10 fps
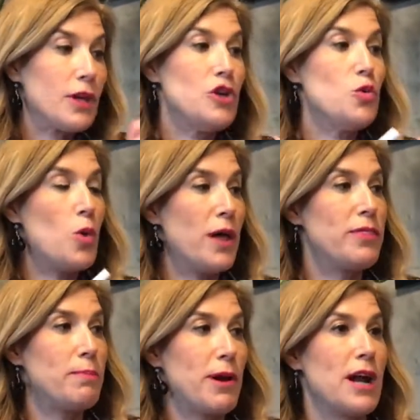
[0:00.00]
You
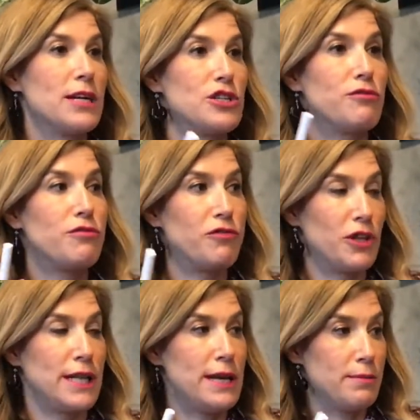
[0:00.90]
want the product to
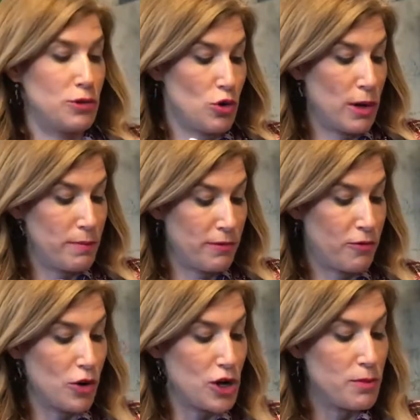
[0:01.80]
fully absorb
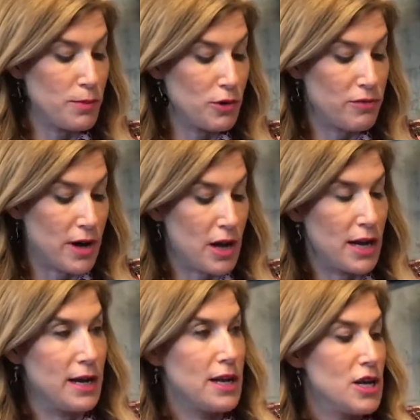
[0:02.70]
before you move
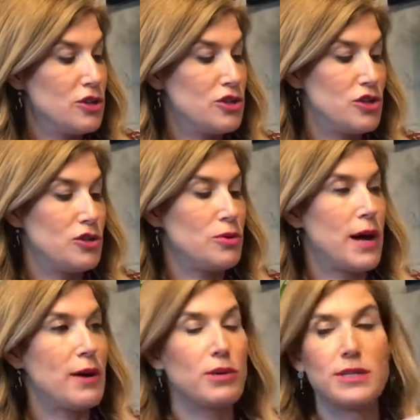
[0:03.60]
on to
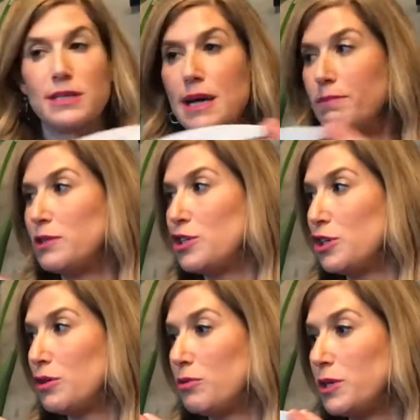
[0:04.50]
our step
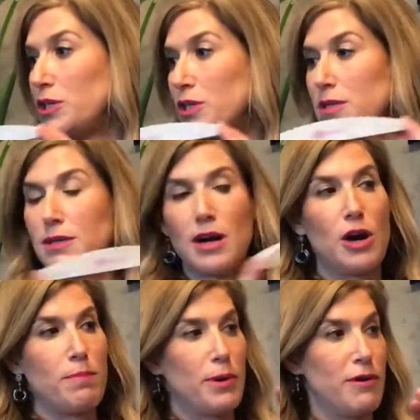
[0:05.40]
2, which is
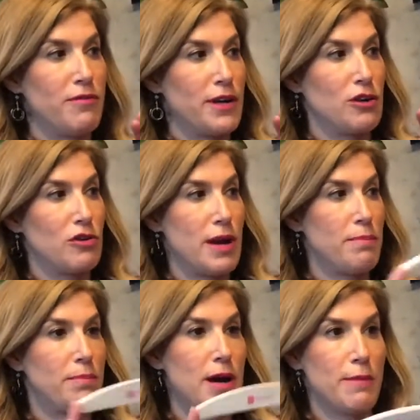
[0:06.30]
our Perfect
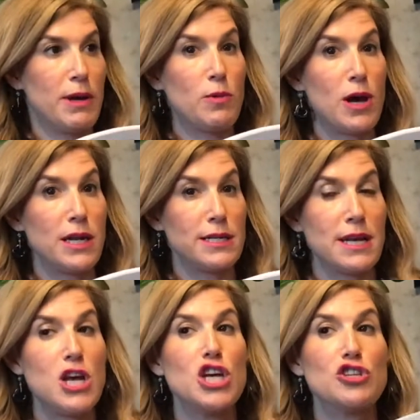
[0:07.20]
Grit priming wand.
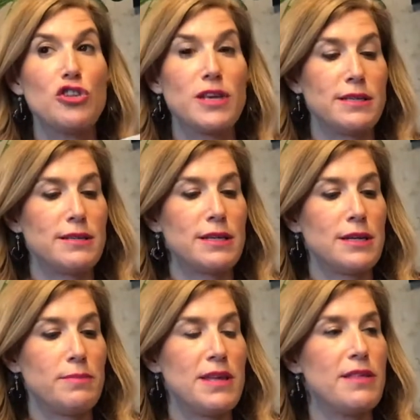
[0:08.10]
So this is
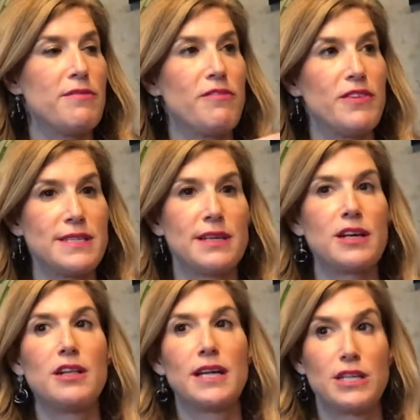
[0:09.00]
going to be the
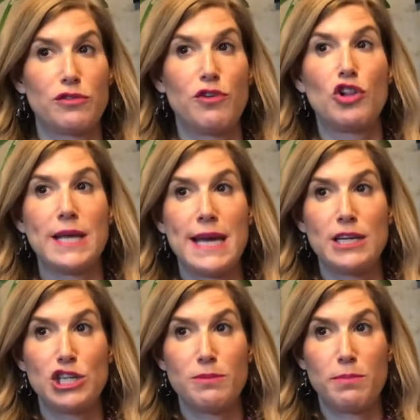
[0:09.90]
physical
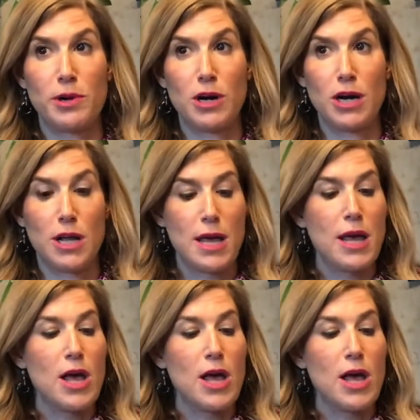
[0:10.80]
exfoliation part.